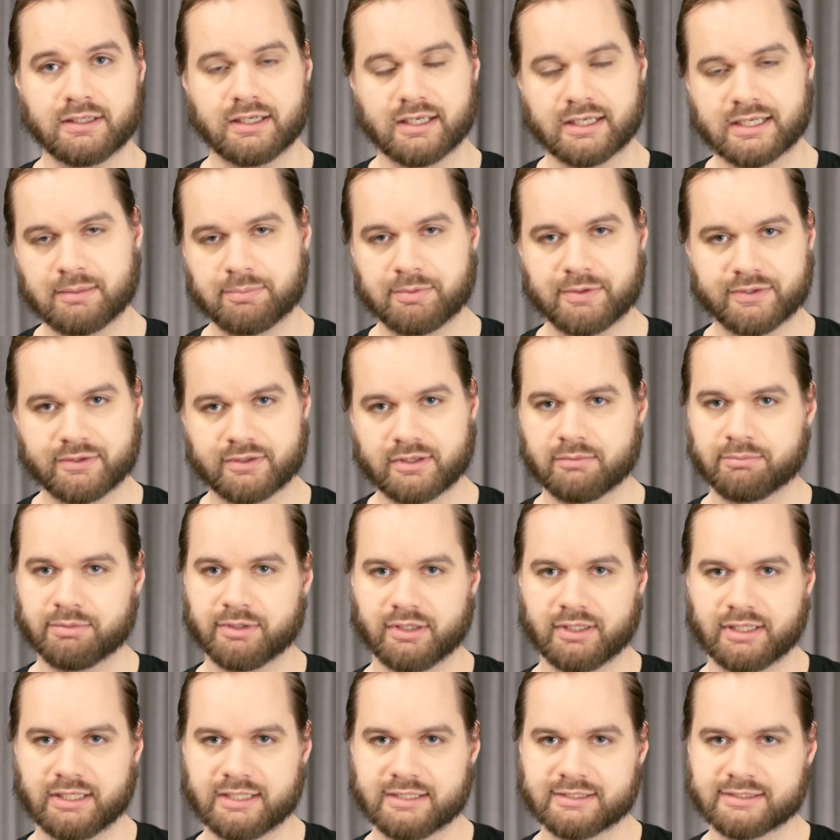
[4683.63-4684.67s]
A couple other
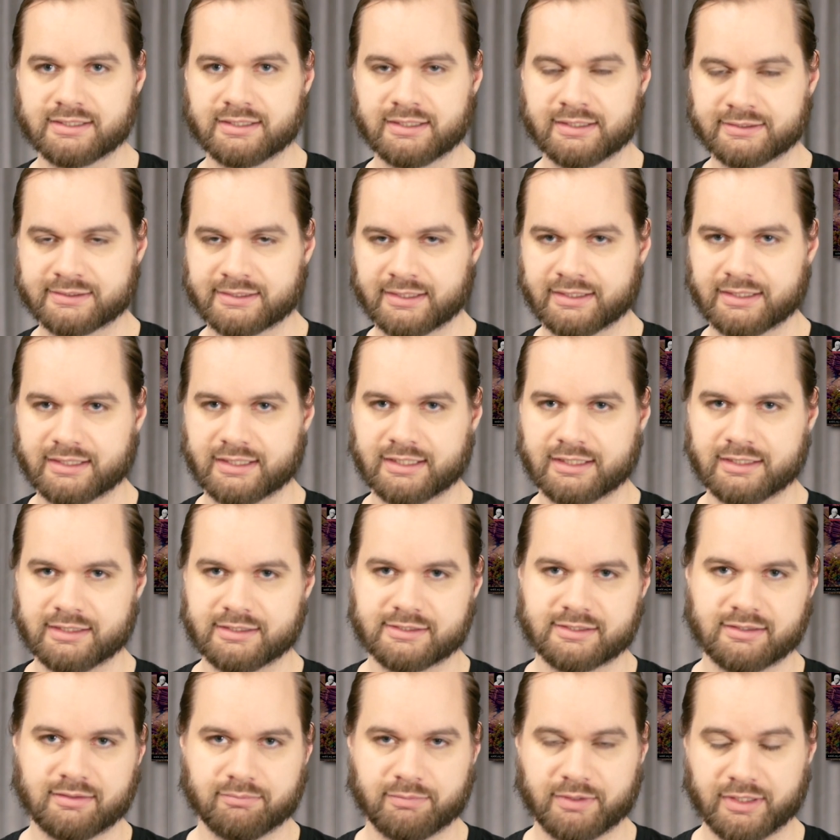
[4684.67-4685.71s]
abilities and things like that.
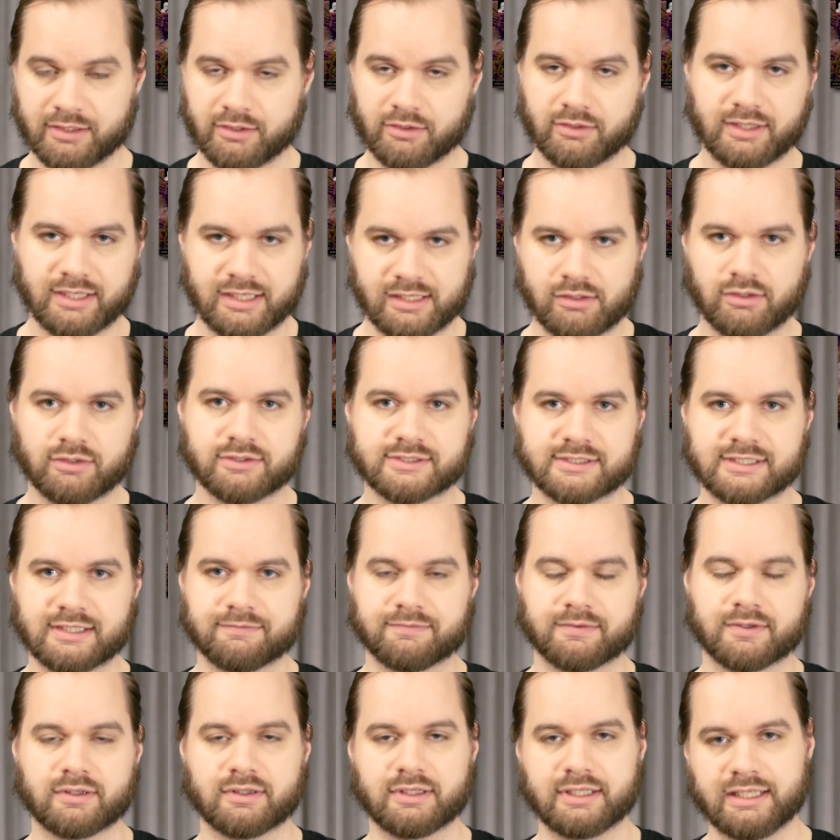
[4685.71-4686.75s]
So it looks
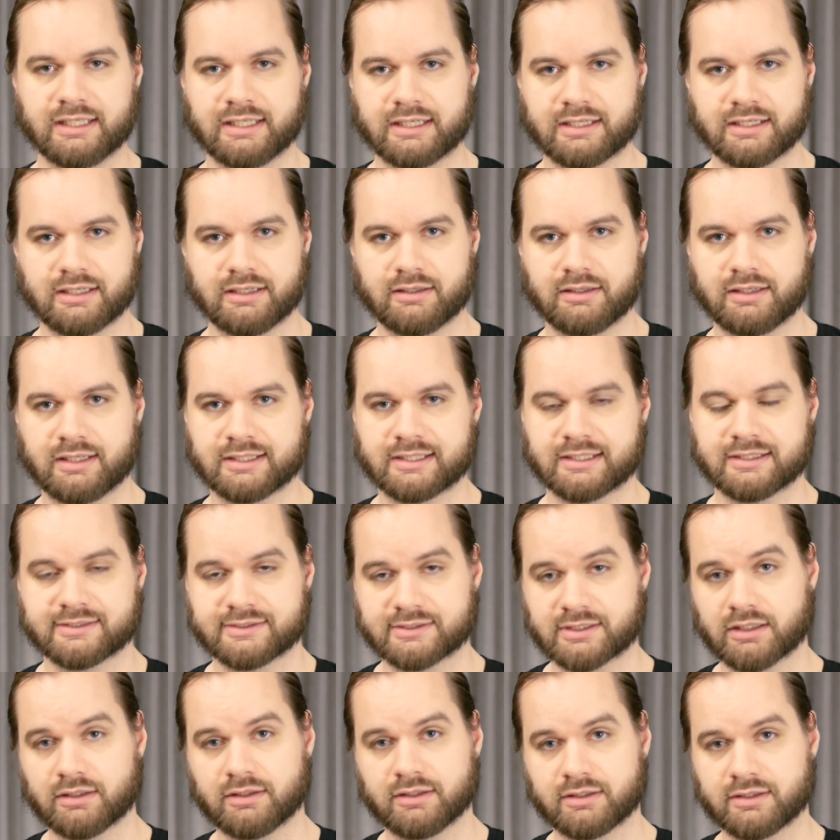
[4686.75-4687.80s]
definitely like a
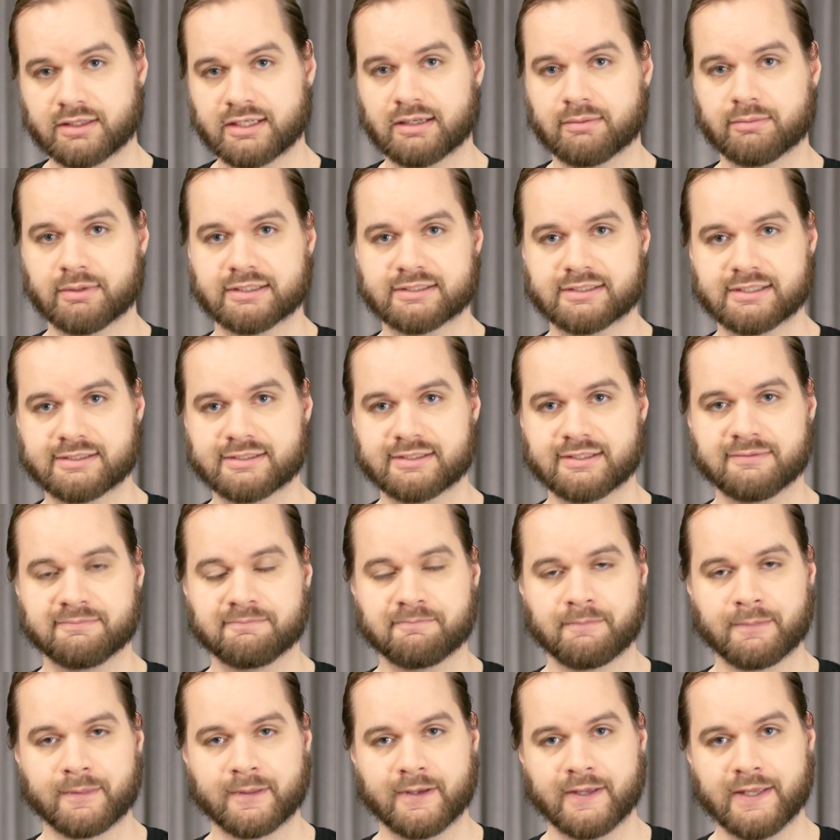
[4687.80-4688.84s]
solid combat
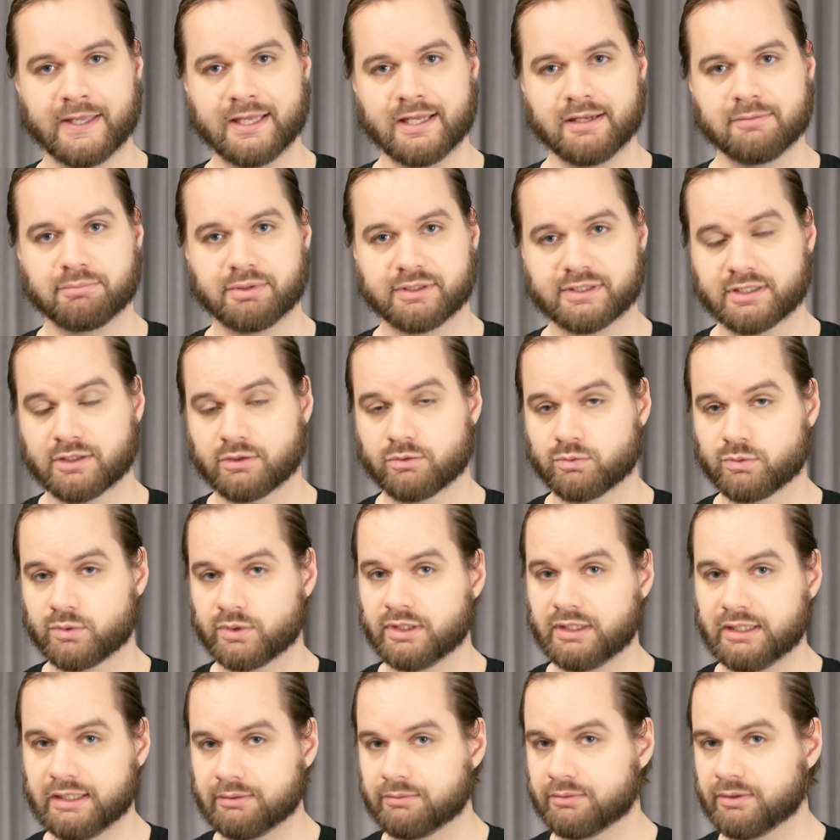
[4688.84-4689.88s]
system, but the
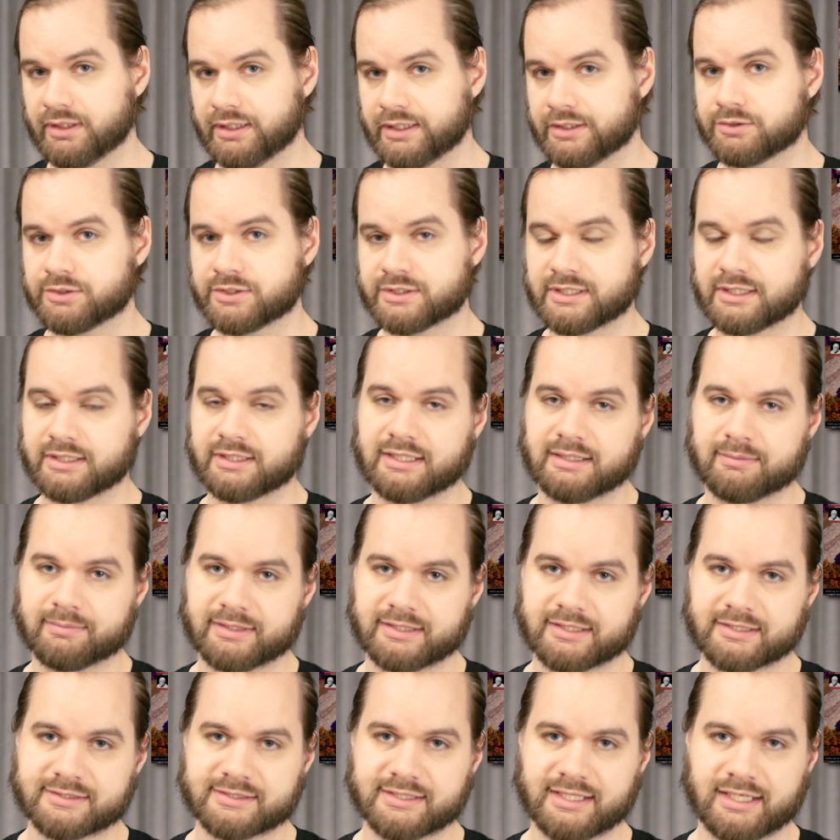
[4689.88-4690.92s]
really interesting thing
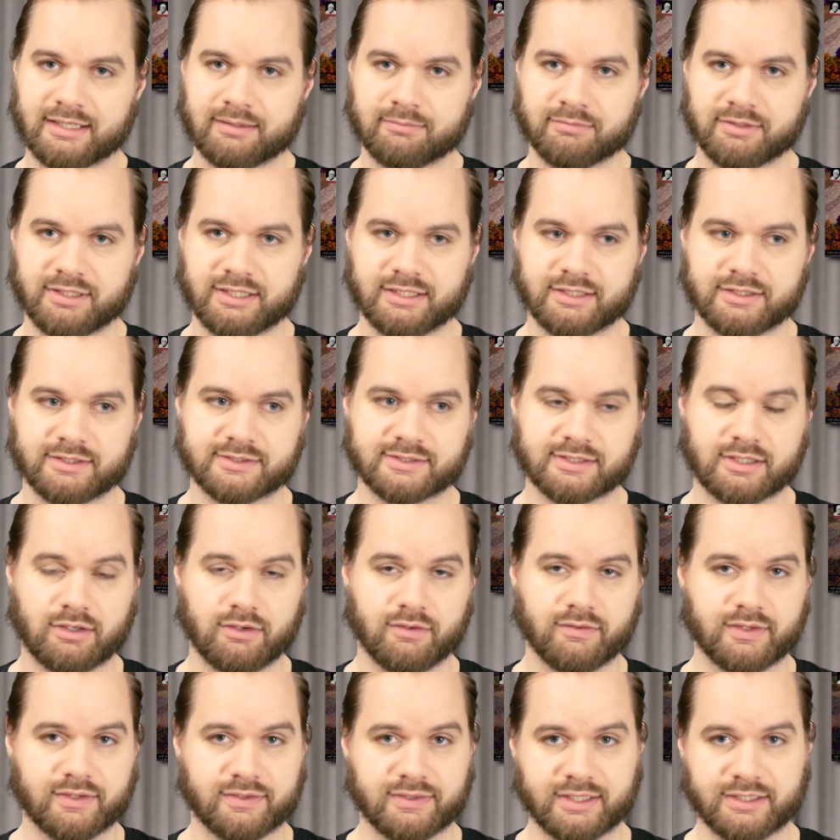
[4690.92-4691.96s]
about this game is
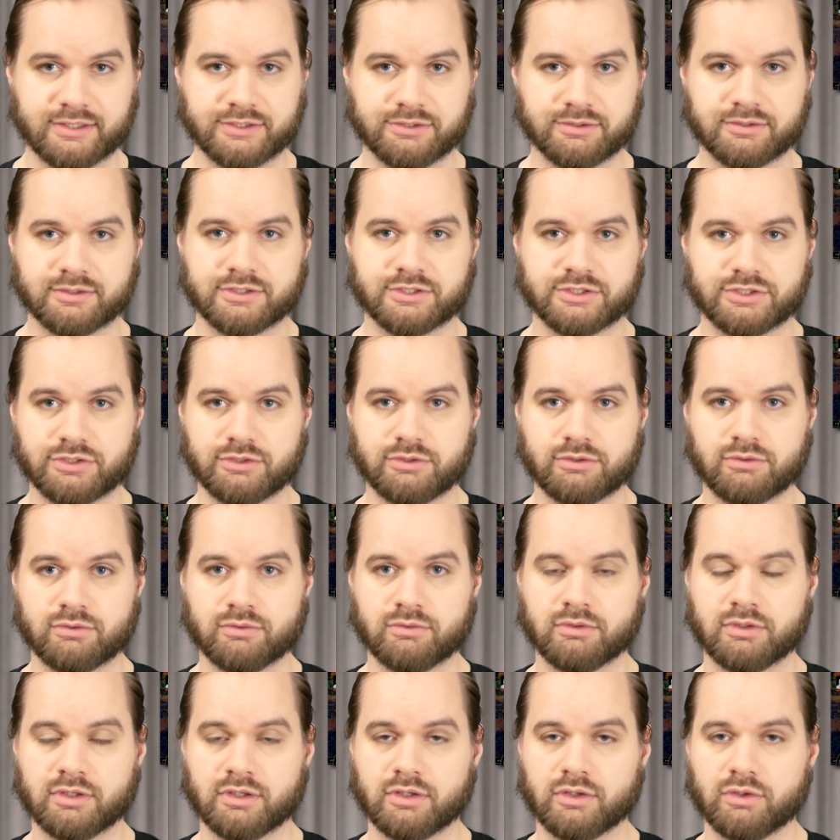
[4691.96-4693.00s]
all the things you can
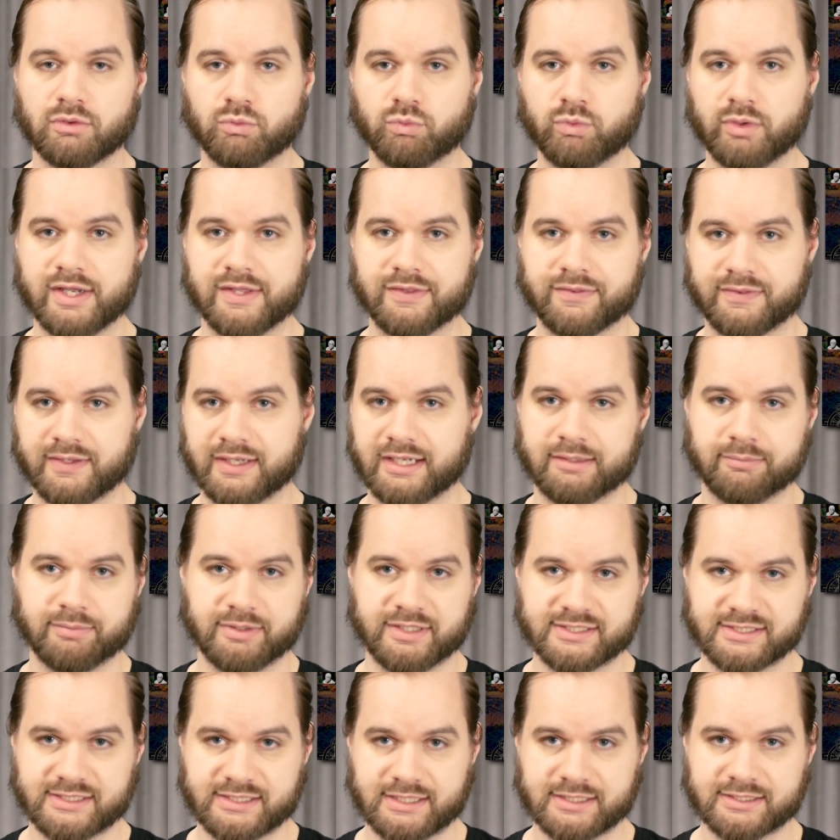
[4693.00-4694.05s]
do with the
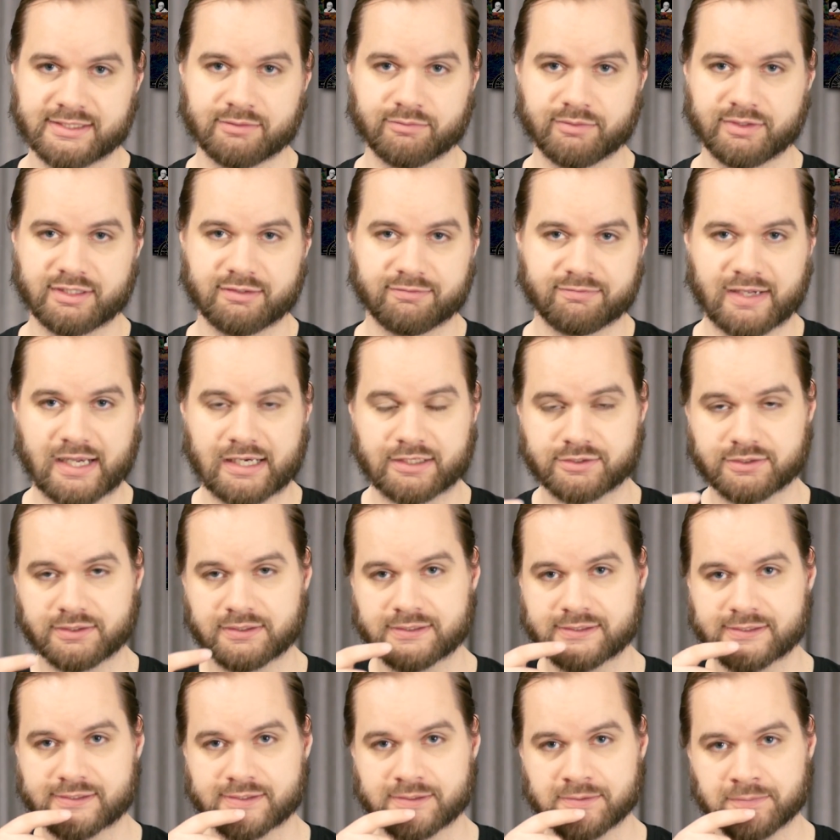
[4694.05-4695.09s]
NPCs and with the
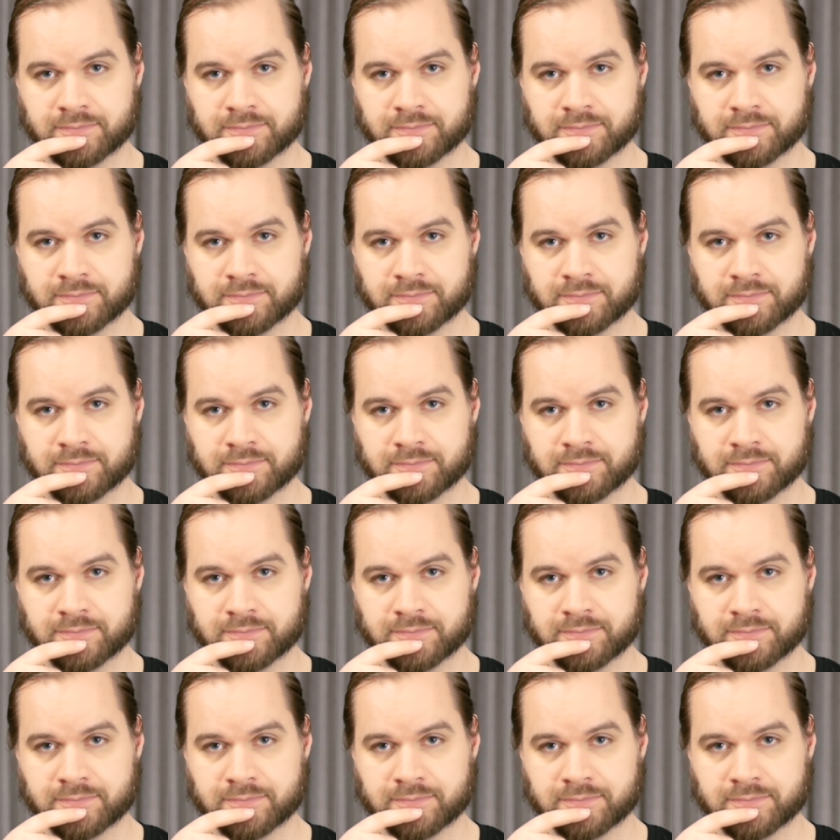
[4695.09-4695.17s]
factions.